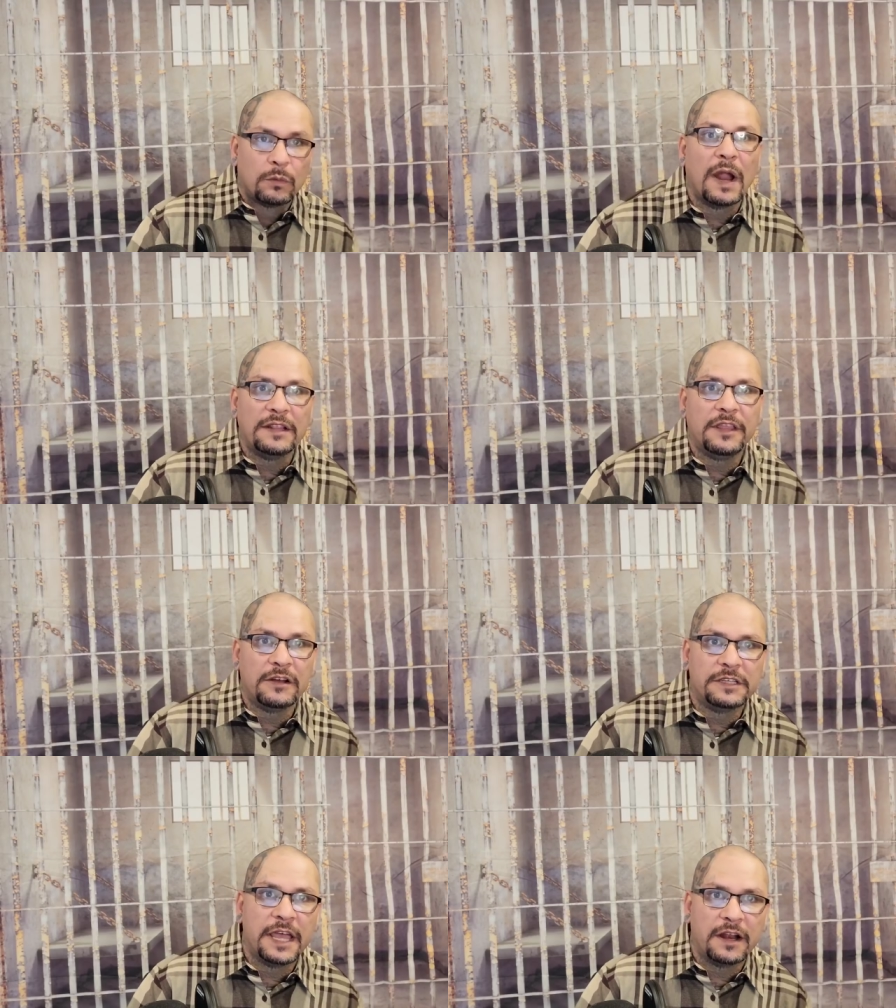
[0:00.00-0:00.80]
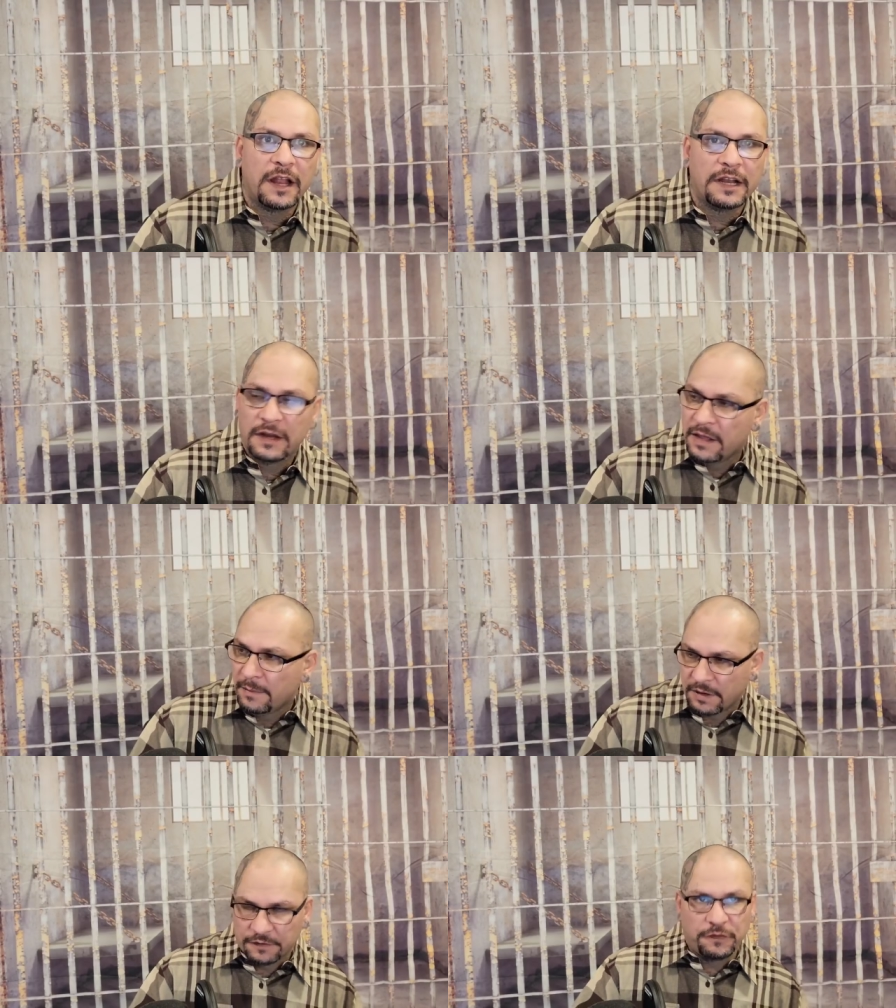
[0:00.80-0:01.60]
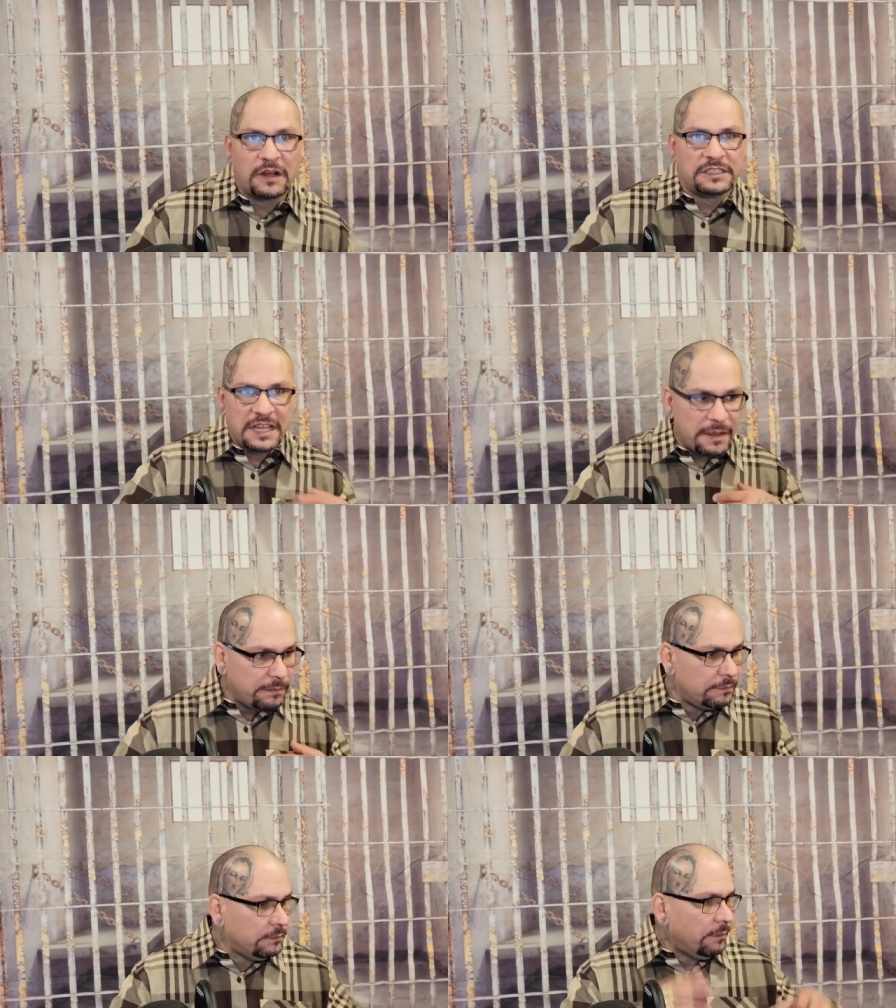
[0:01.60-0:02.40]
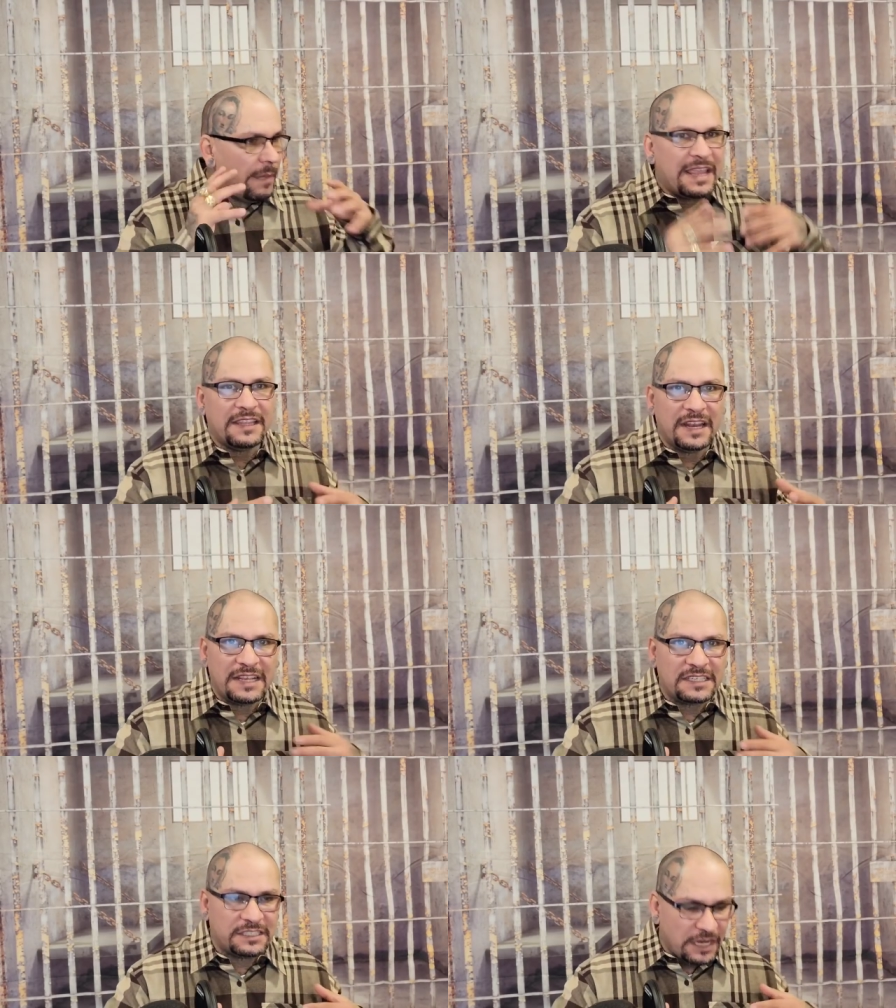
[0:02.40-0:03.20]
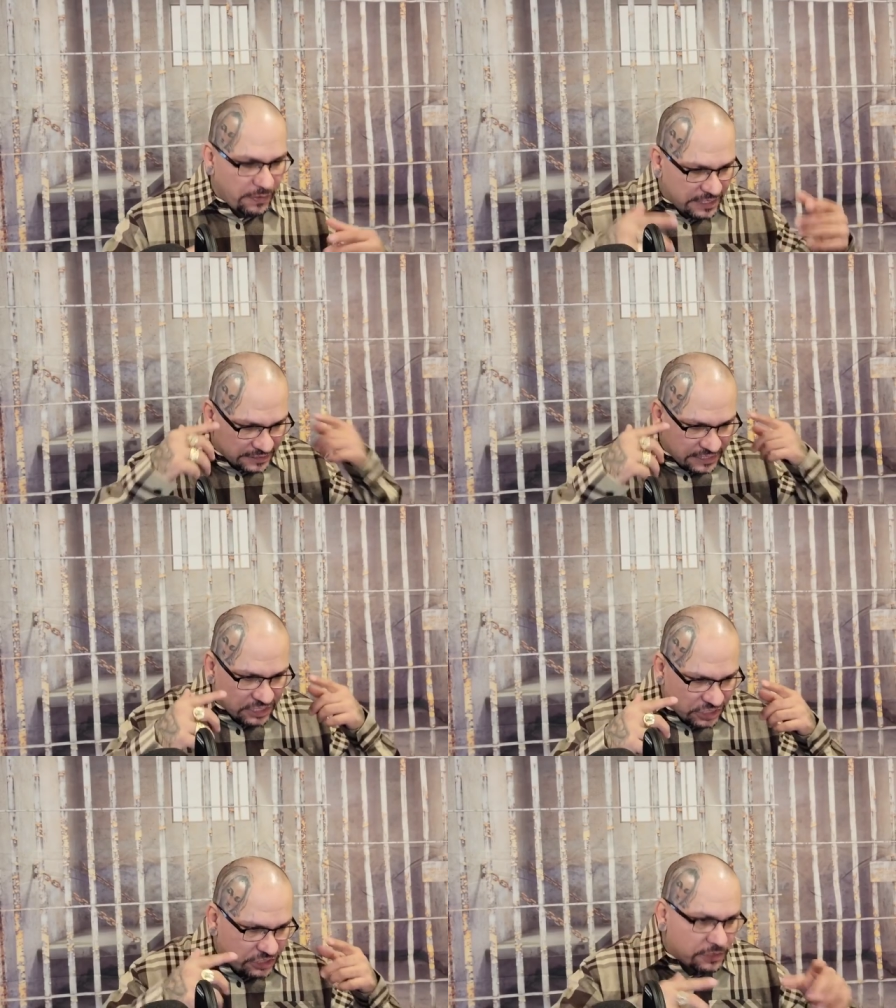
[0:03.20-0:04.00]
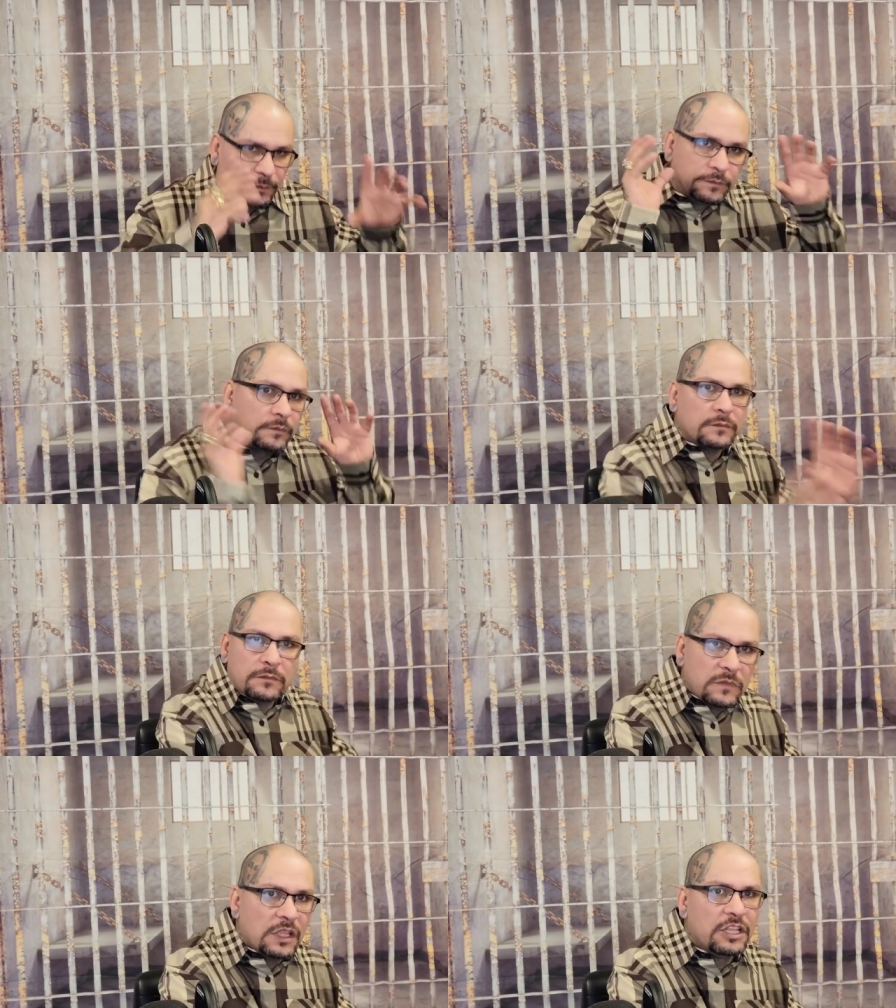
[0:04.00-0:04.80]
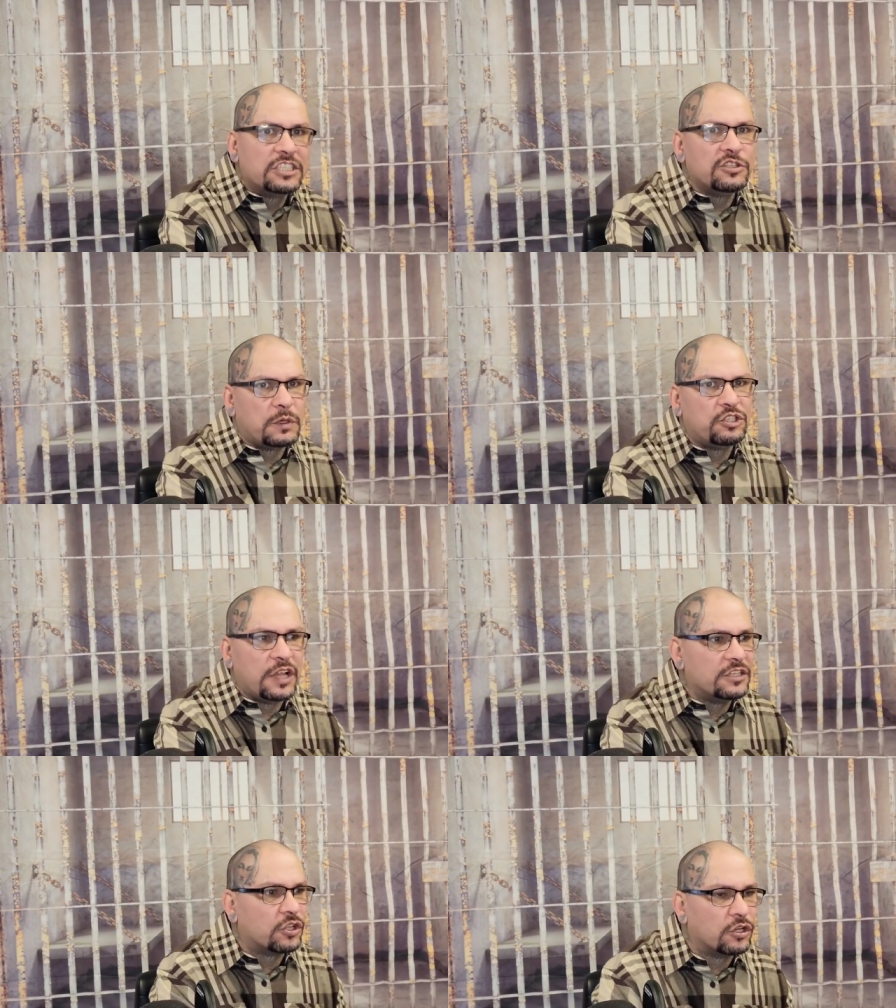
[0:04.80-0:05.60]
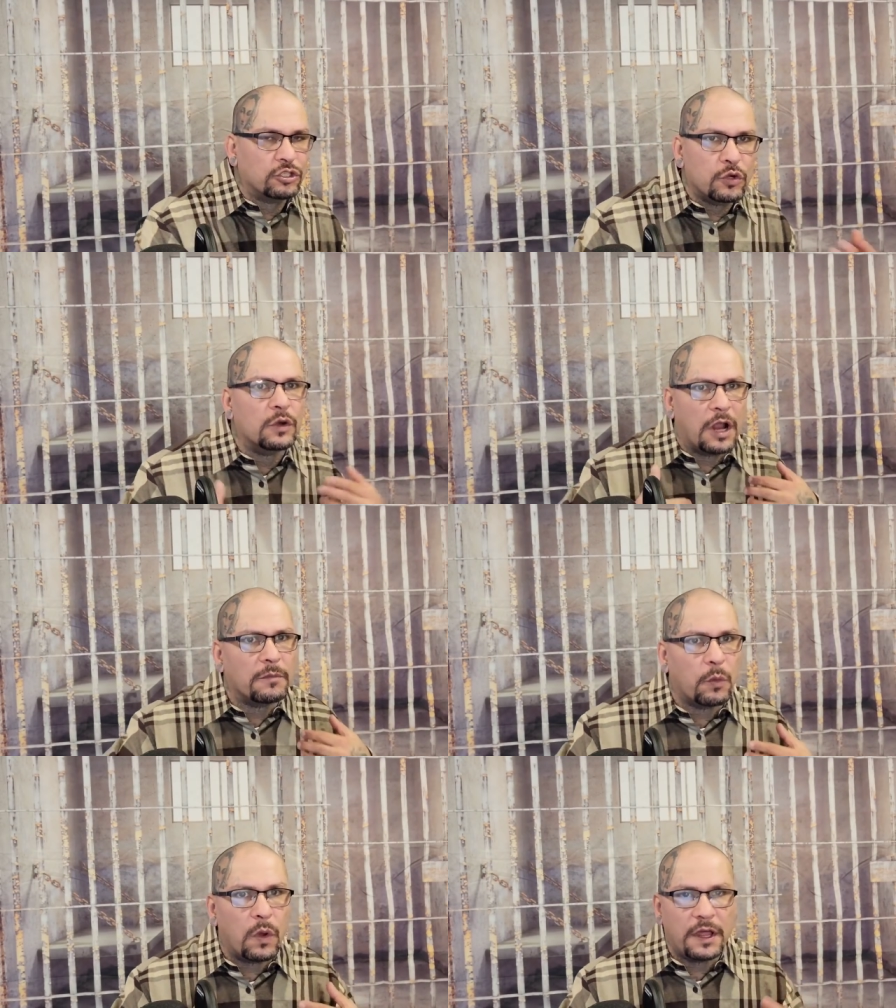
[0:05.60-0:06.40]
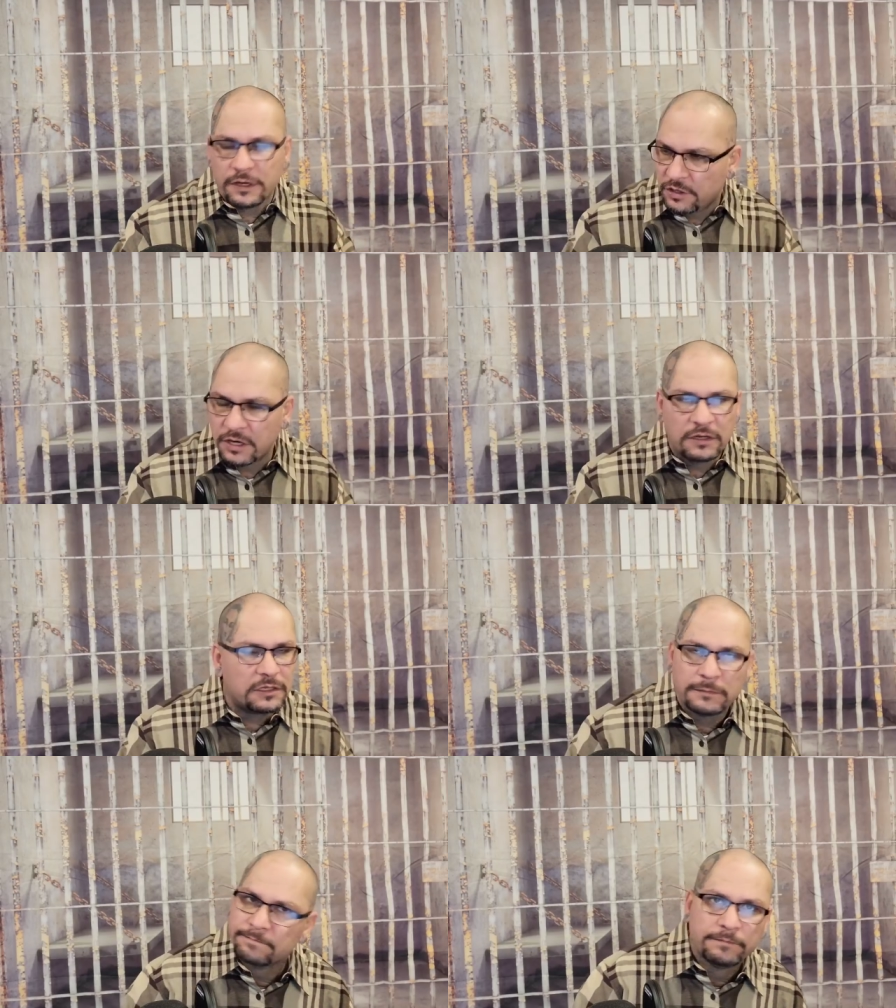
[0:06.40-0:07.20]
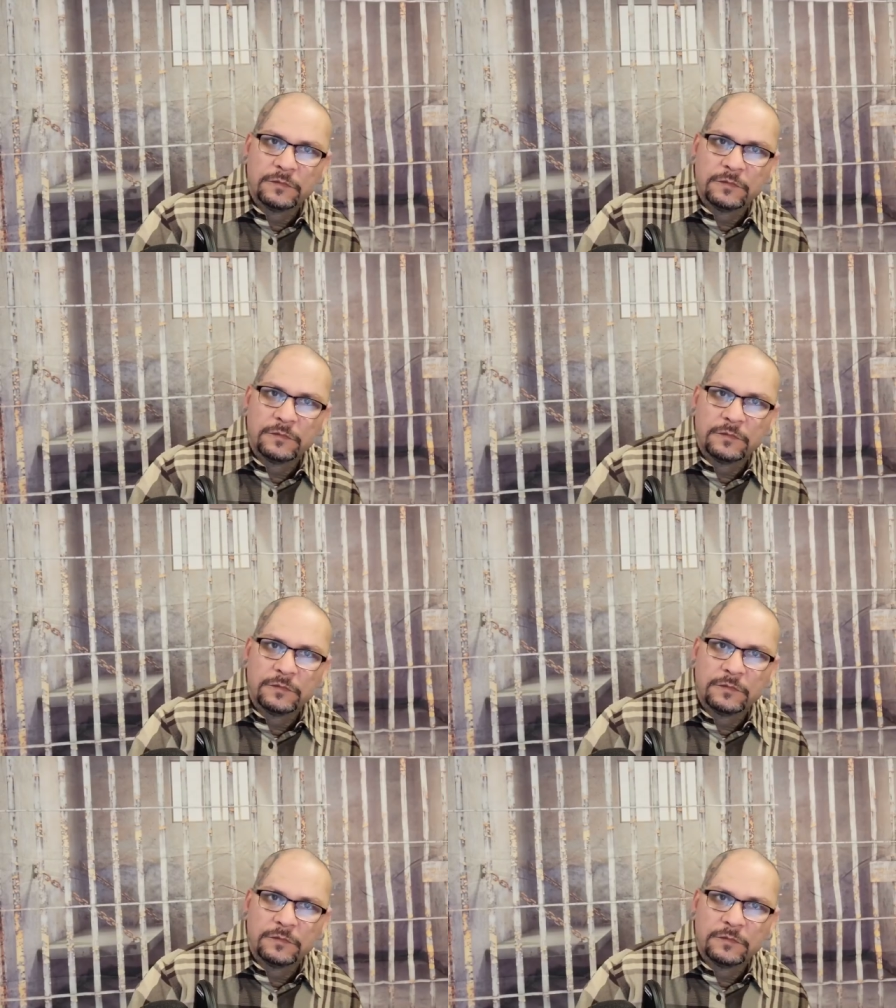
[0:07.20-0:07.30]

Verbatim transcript: right there dead on it. But as far as him making the necessary decisions, this is what you guys are going to do and I'm the one and you're going to listen.